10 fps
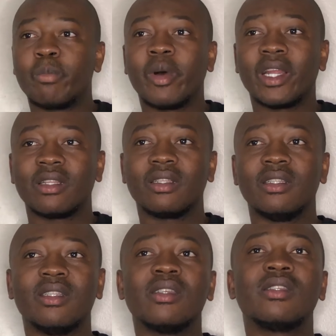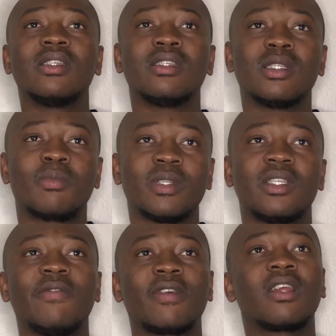But in this season
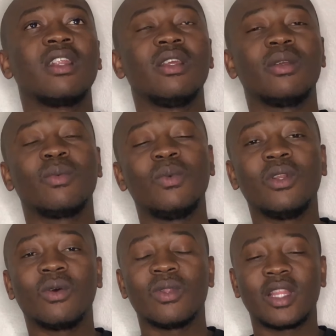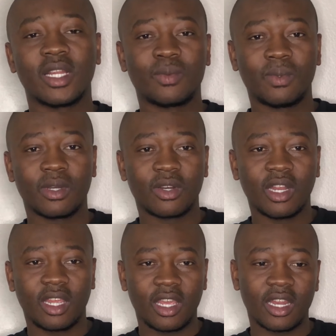specifically, we know that we're gonna
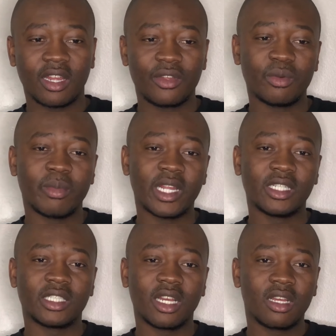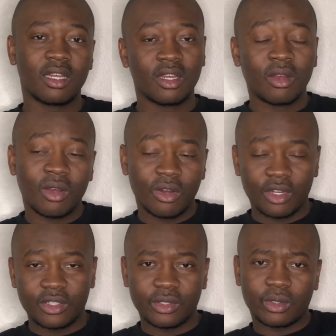get a new manager or
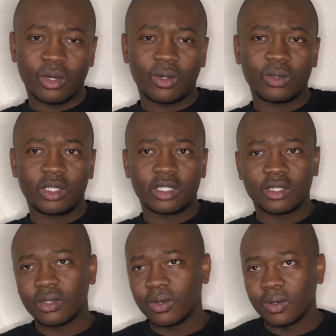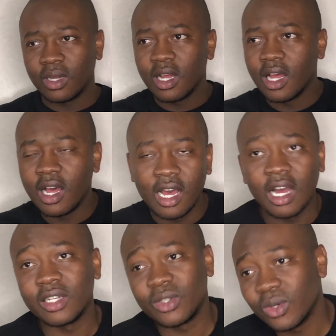a new coach. So I
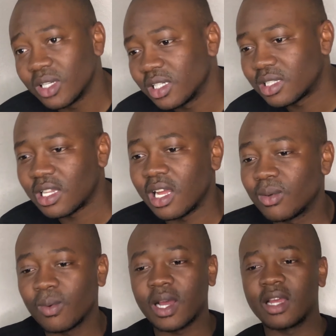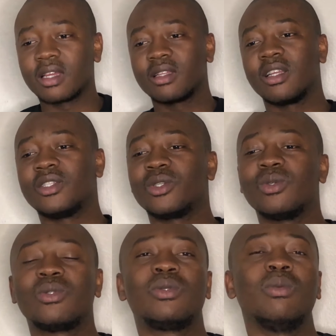don't understand why they
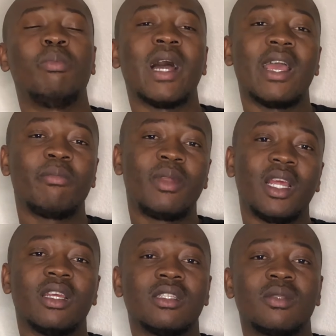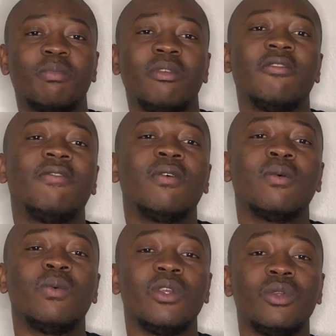chose to buy players before
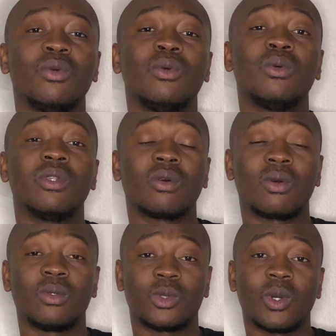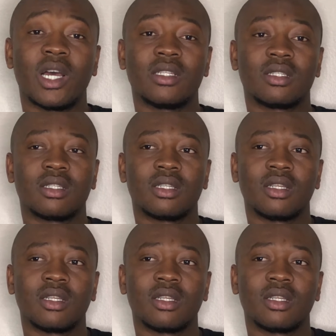we knew who the coach was.